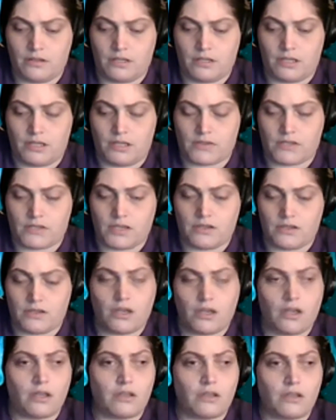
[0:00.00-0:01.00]
It said
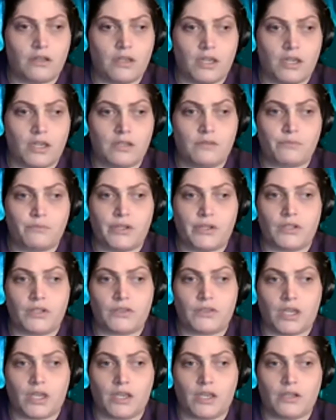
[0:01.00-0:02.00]

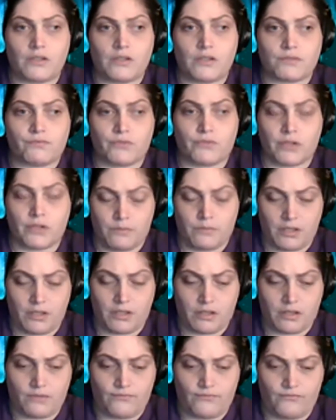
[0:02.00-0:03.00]
anybody that is from
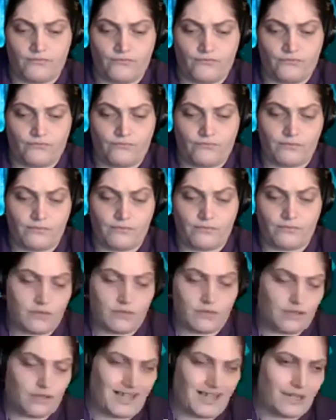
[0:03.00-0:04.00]
the
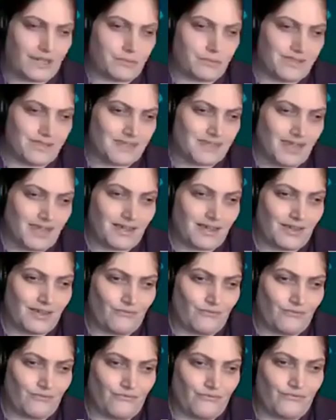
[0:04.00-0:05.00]
I would say
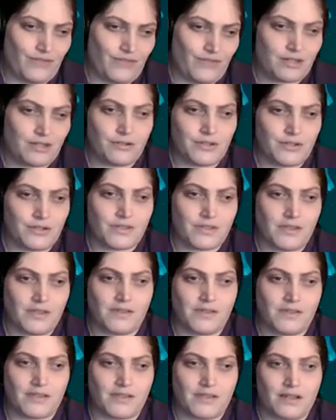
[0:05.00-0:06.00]
Confederacy
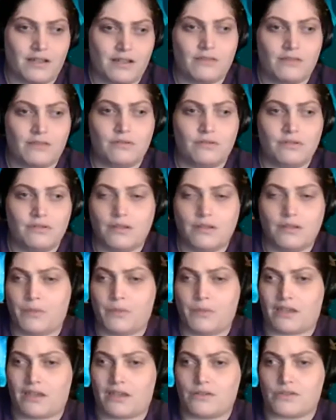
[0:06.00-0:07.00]
side
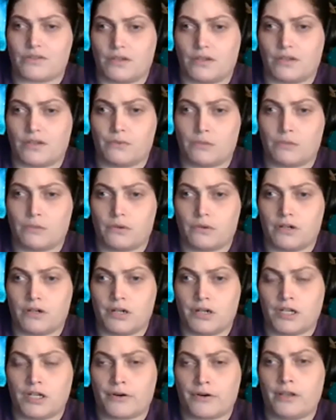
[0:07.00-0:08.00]
back in the Civil War
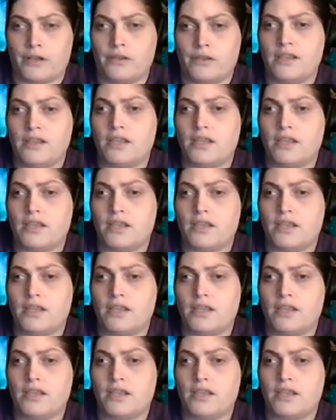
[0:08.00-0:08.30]
era,